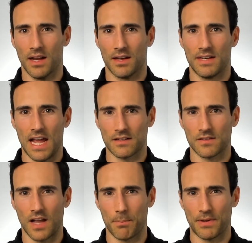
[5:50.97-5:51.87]
Next
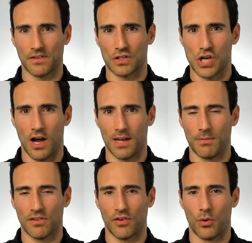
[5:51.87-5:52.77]
up is a time
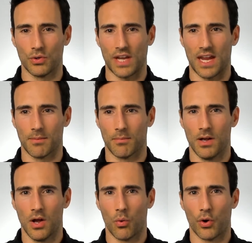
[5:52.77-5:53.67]
and zone game.
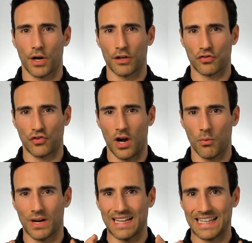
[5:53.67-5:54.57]
We're going to start
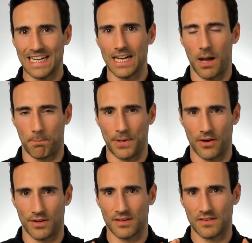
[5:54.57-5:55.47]
with a lead-up
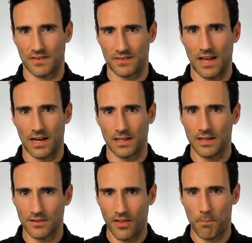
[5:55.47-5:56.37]
period to settle
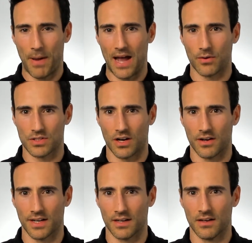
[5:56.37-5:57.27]
into the power
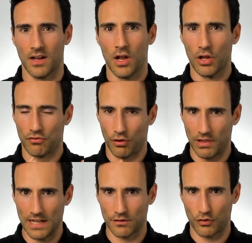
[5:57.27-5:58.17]
target. So
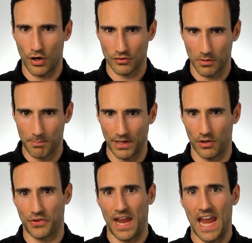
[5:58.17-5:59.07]
let's start to
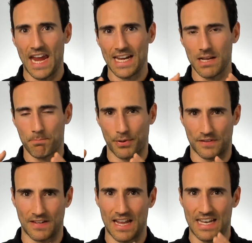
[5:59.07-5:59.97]
build to
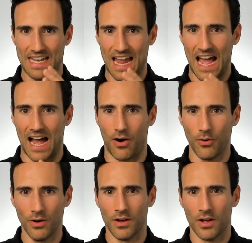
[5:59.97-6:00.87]
80%
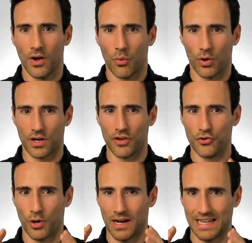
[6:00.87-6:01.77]
now. We're going to
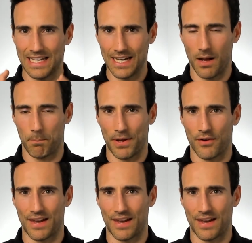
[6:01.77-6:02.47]
do our lead-up period